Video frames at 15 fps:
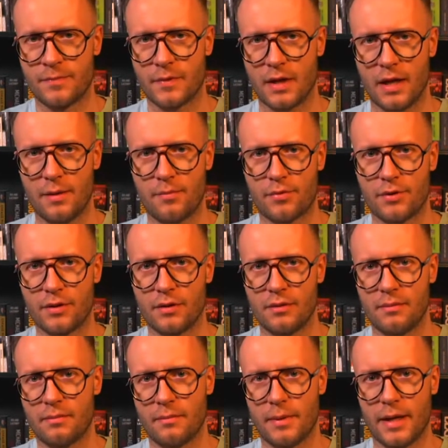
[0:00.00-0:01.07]
April,
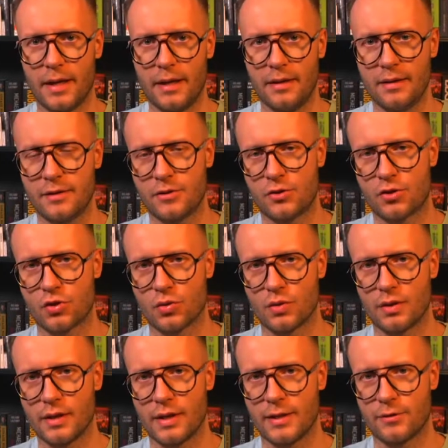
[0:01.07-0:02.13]
May,
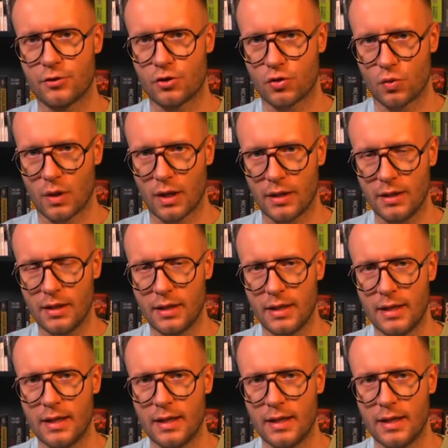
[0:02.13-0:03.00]
June, and July,